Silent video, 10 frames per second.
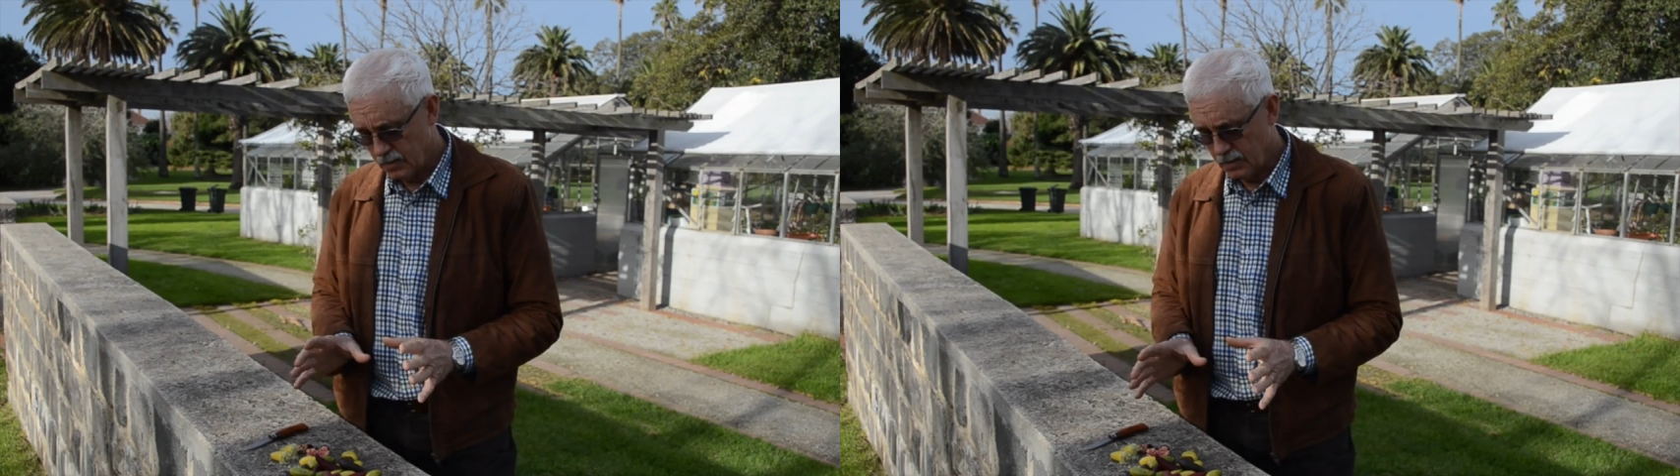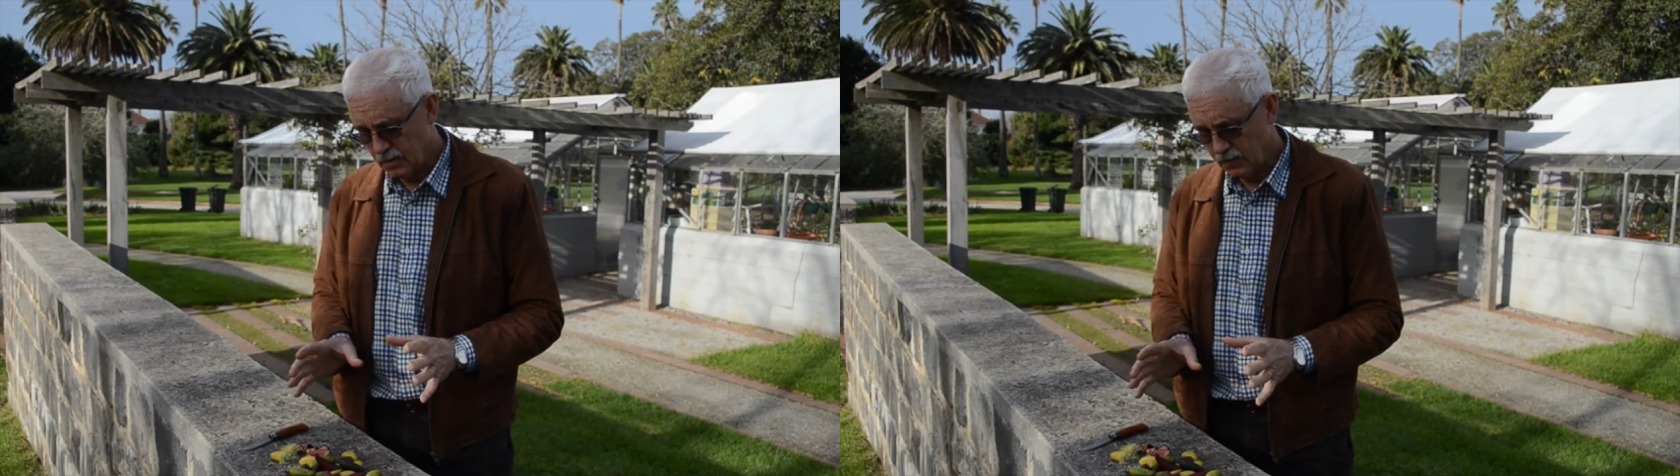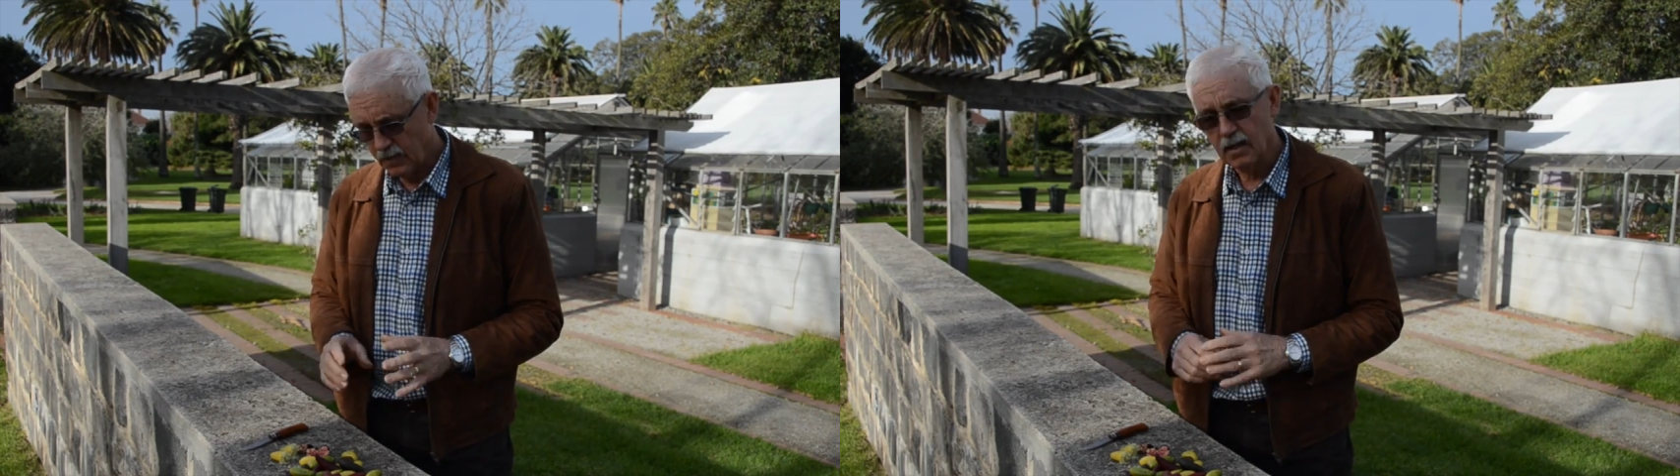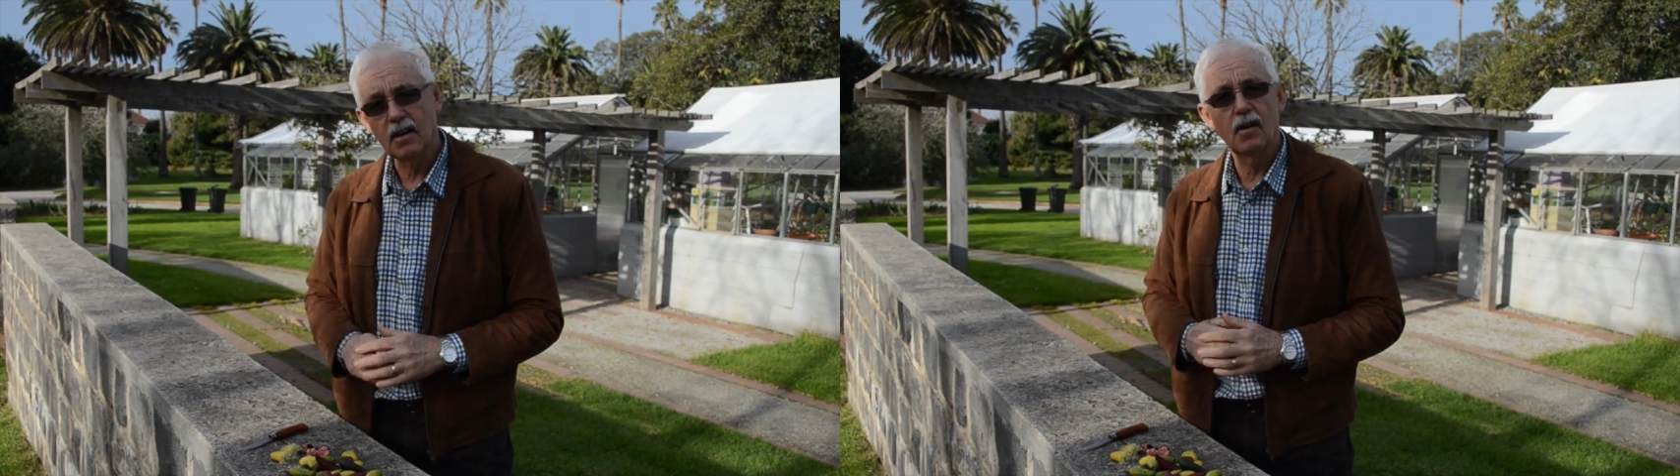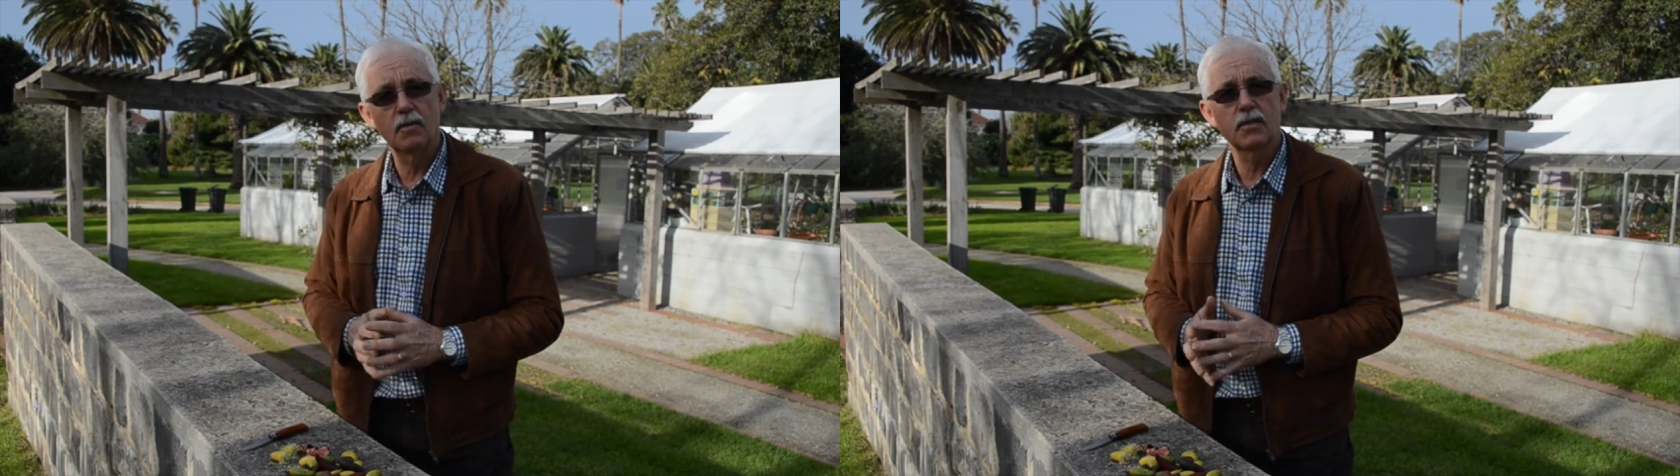these finger
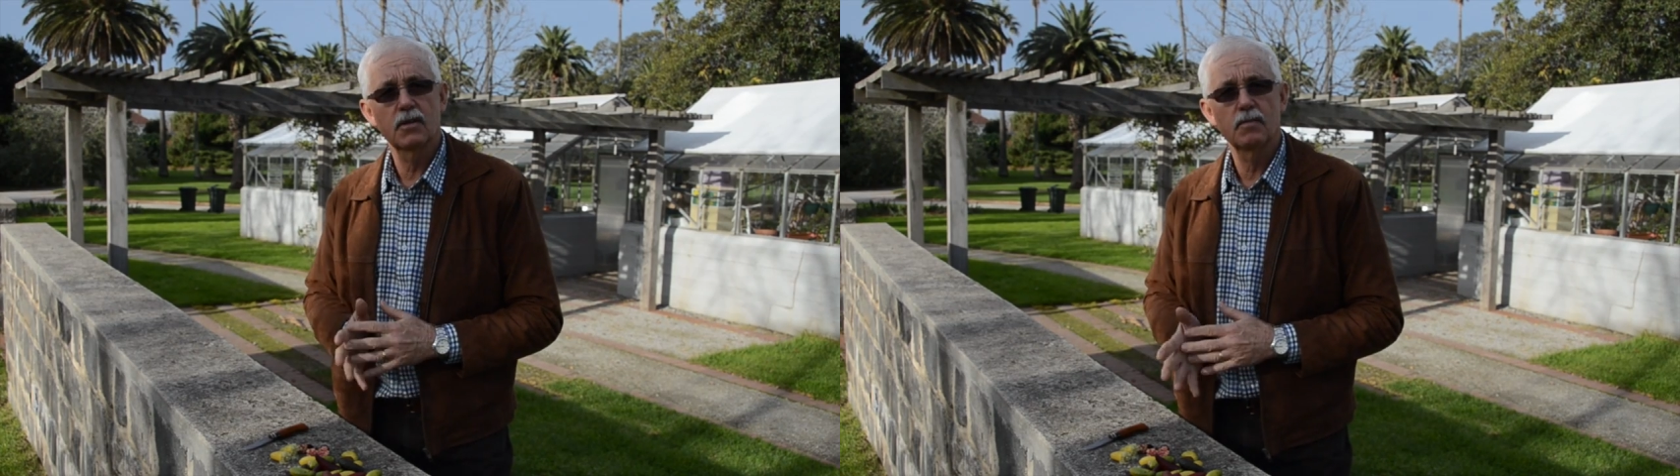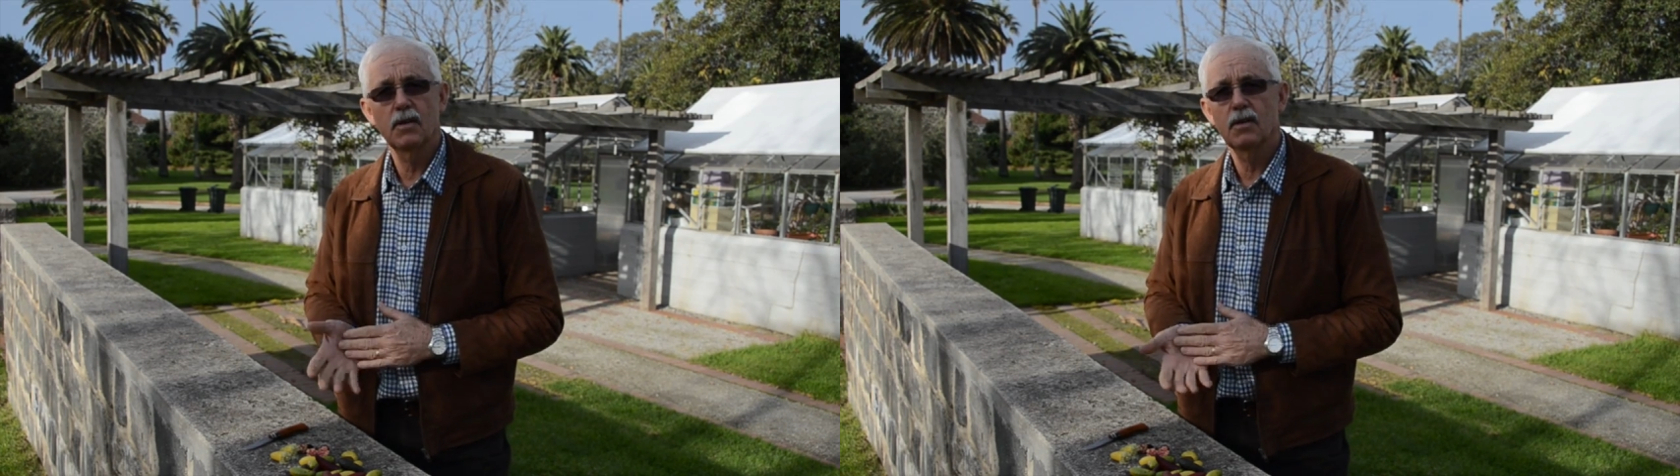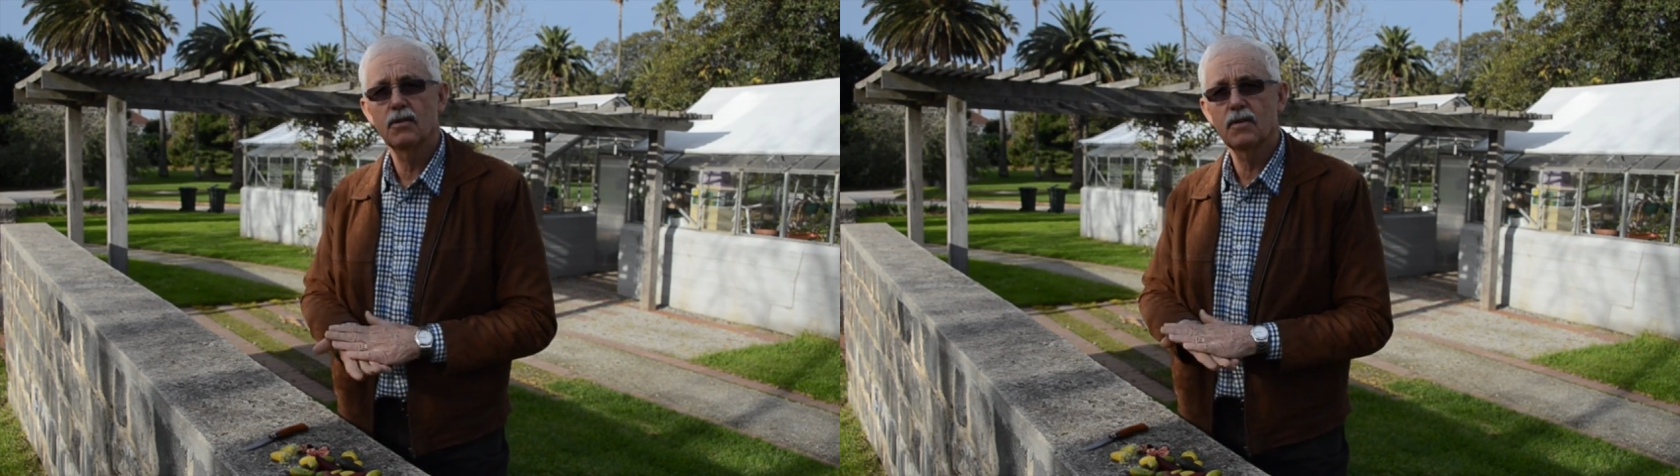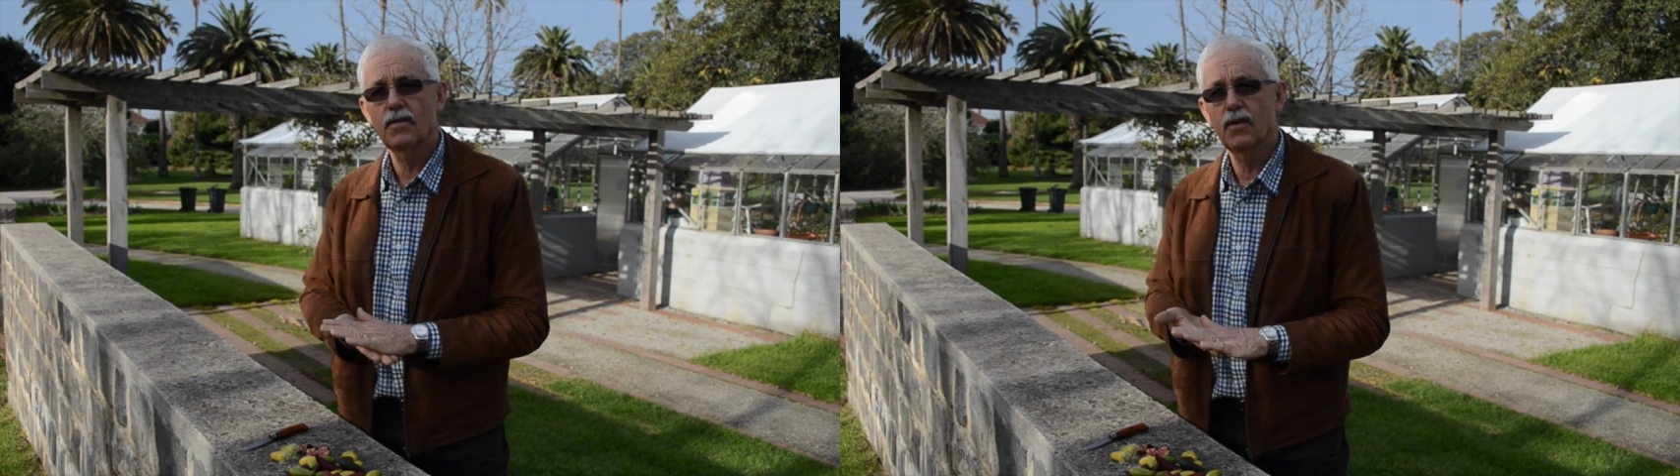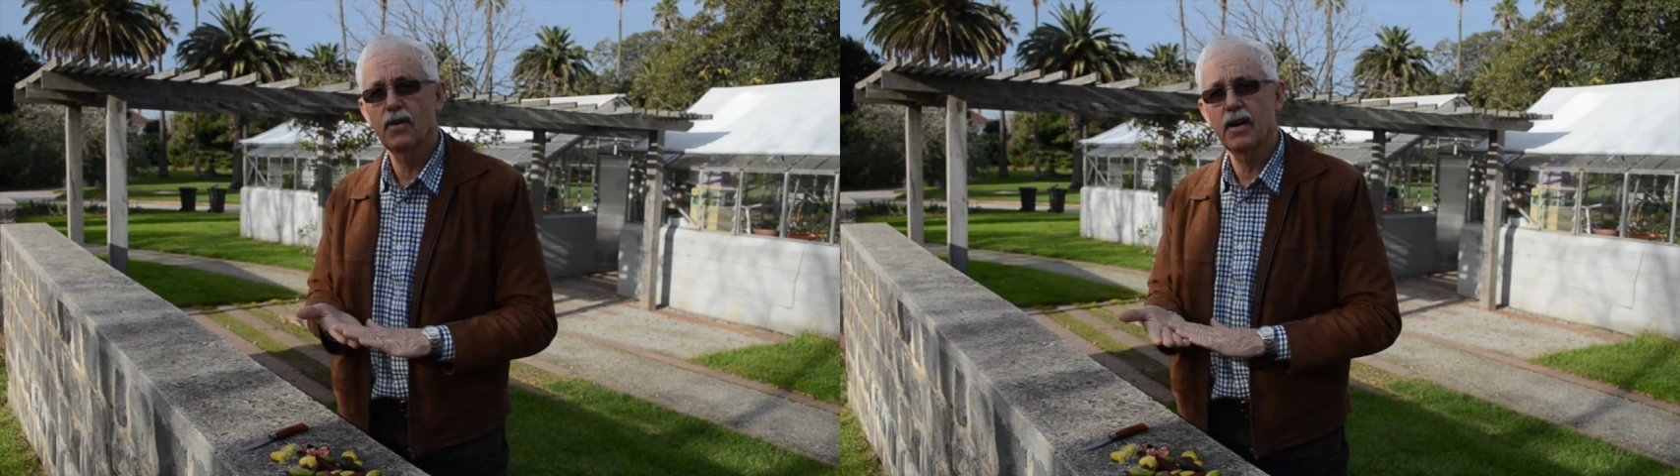limes can be used
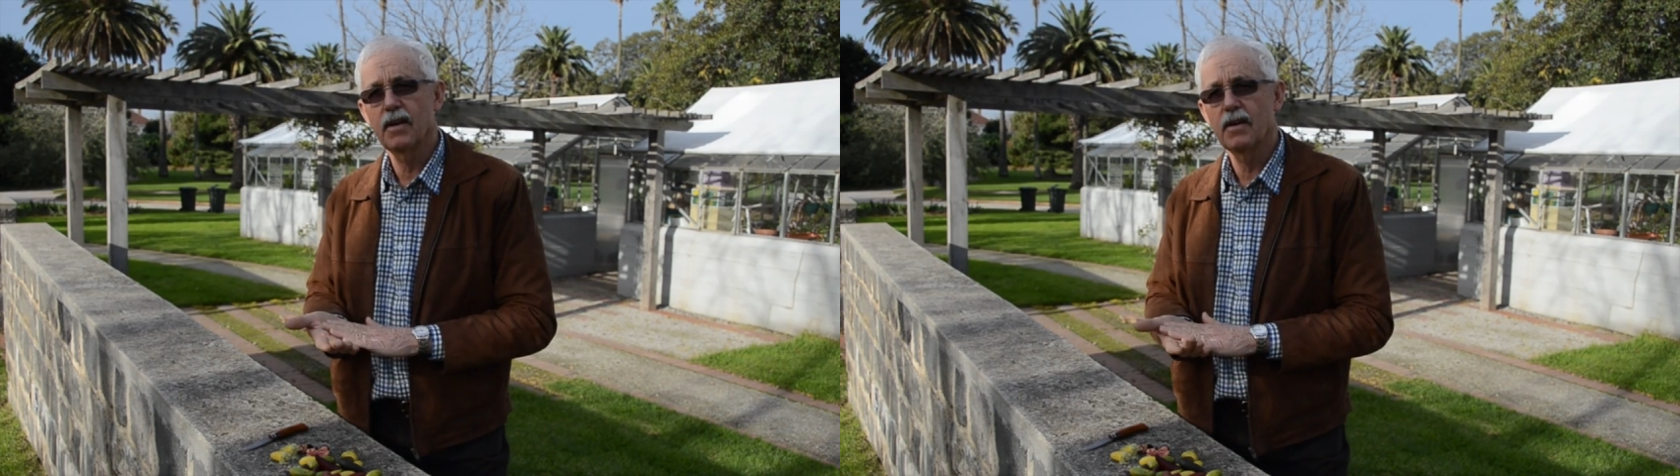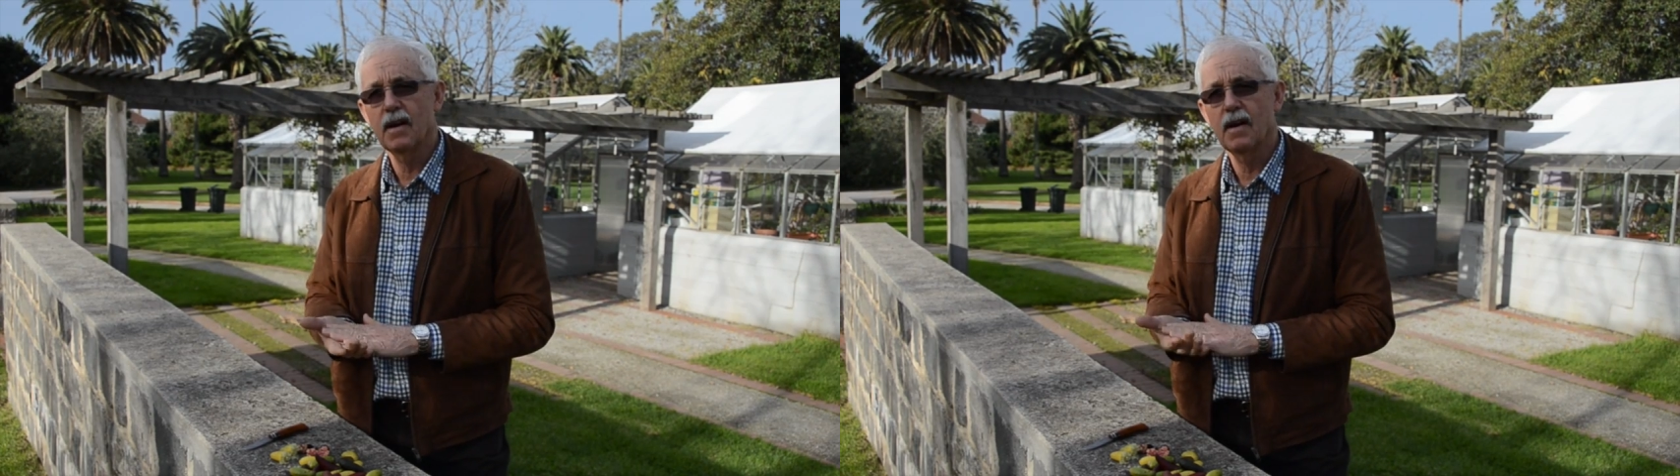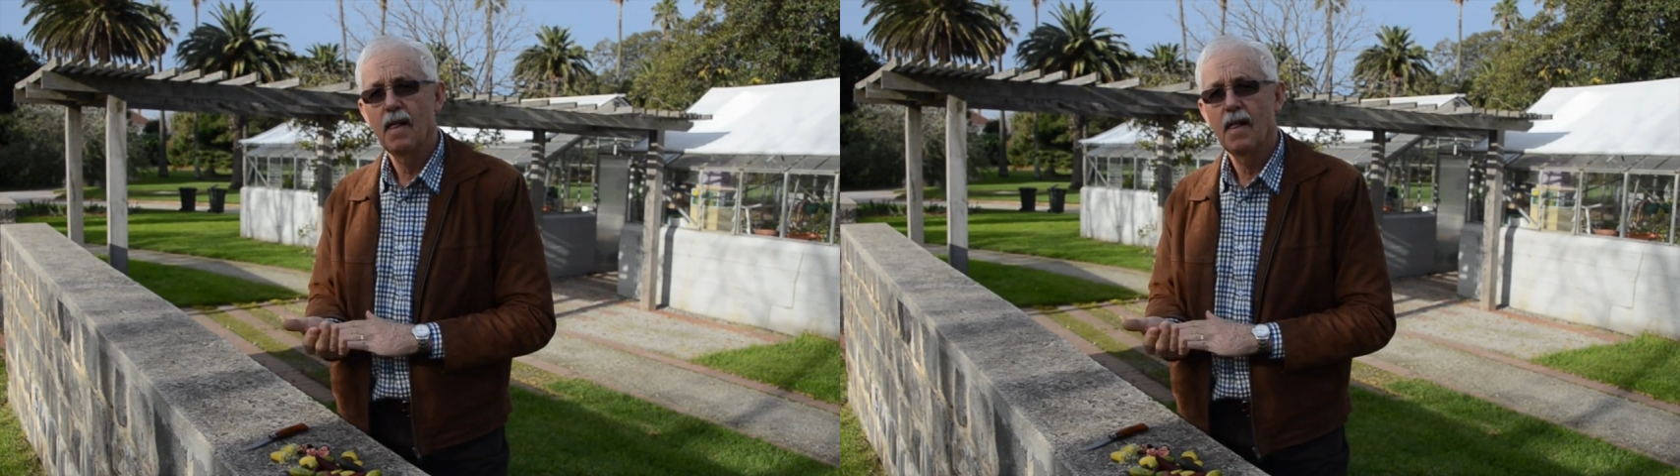for, and